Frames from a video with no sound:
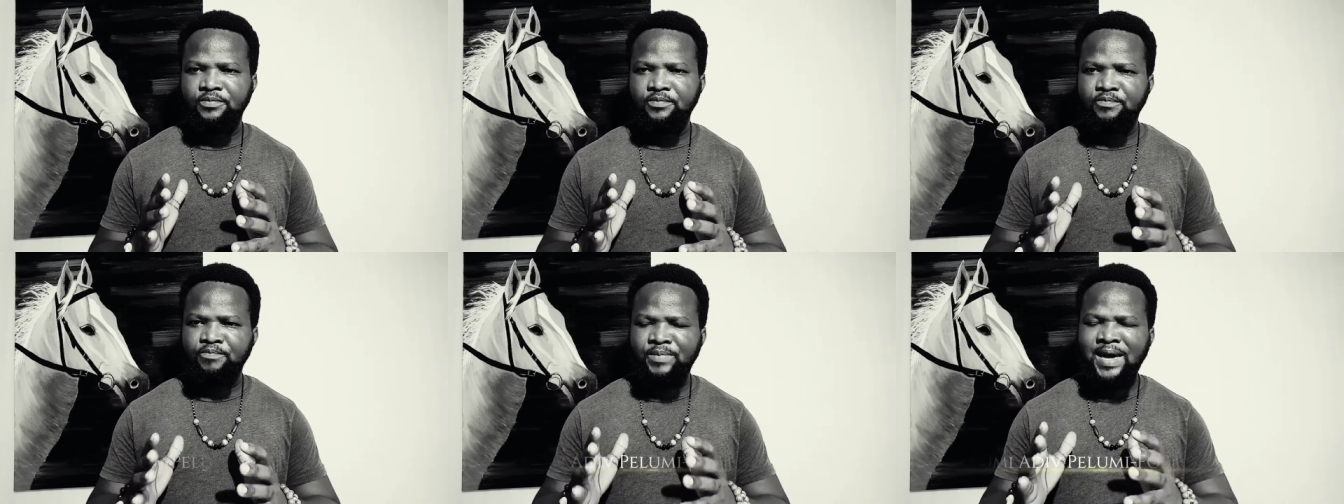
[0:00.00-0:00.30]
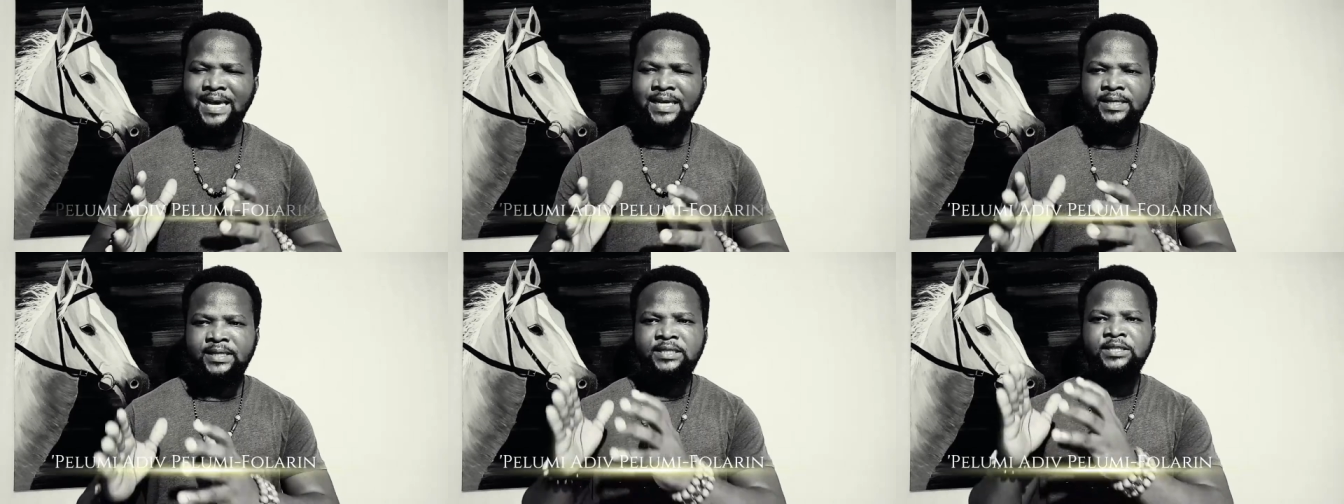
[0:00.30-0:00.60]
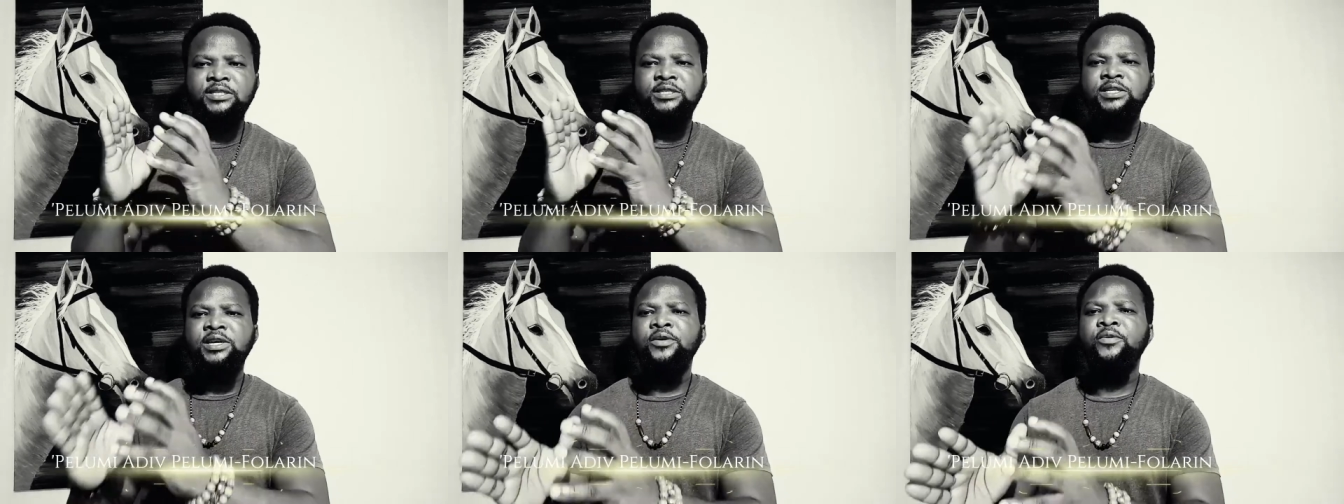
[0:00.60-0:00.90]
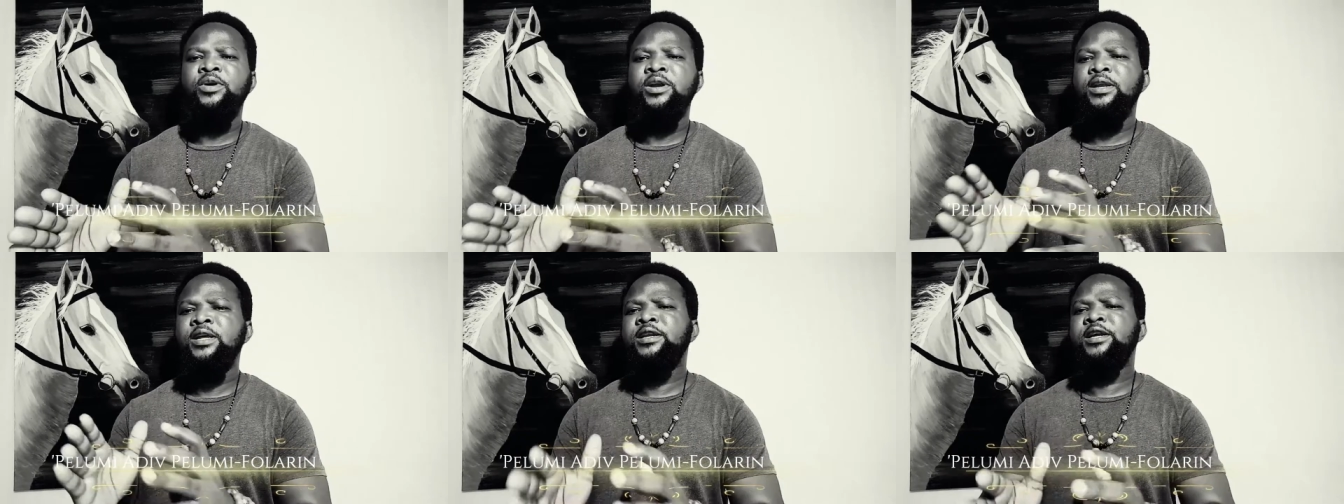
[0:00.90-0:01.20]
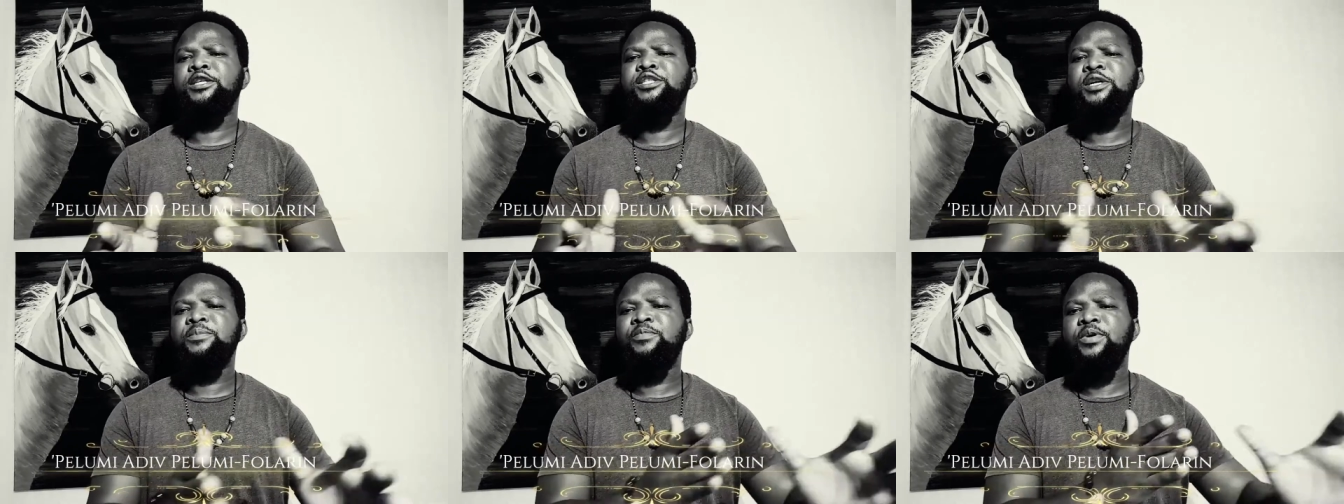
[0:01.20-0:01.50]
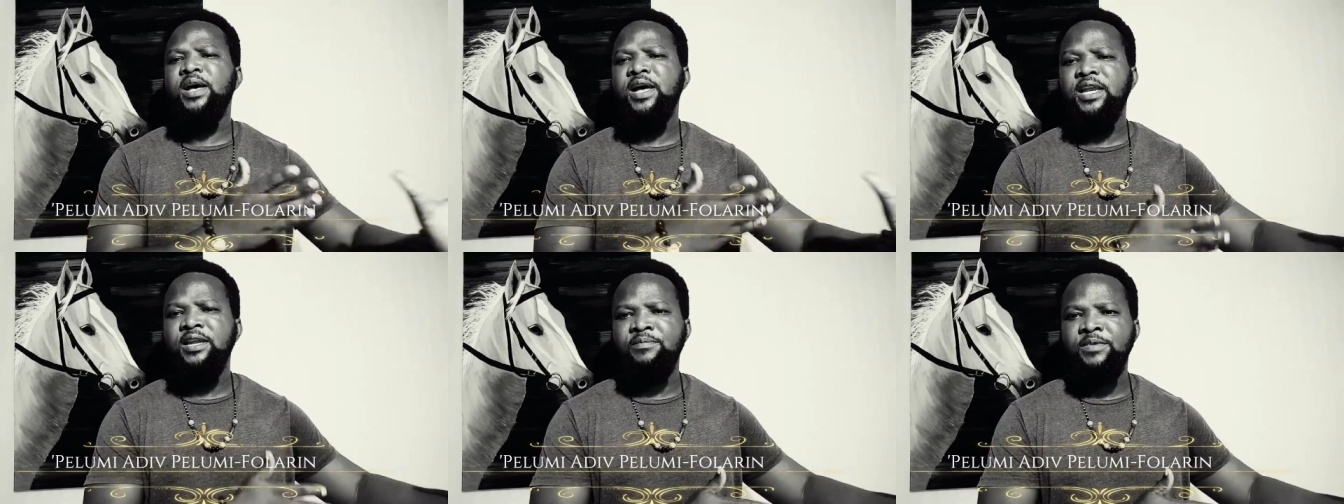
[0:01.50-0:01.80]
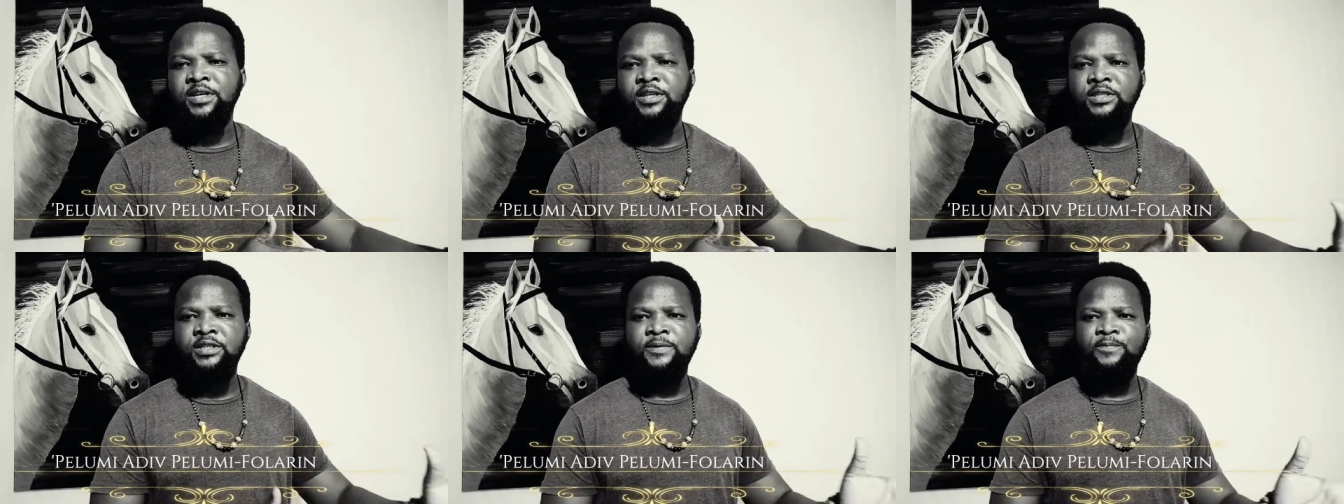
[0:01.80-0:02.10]
by these three leadership
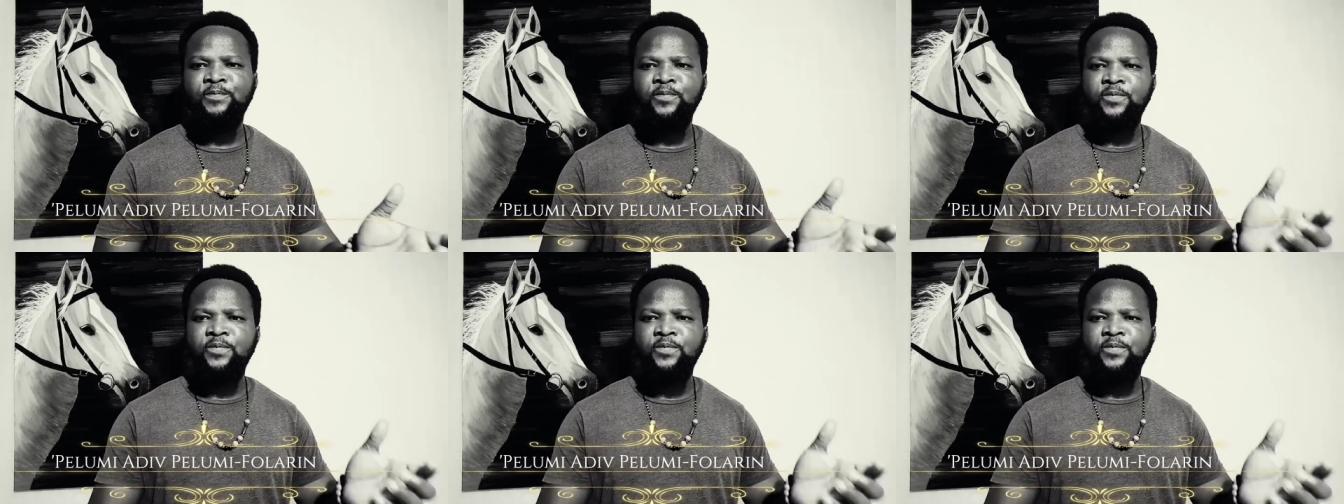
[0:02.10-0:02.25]
elements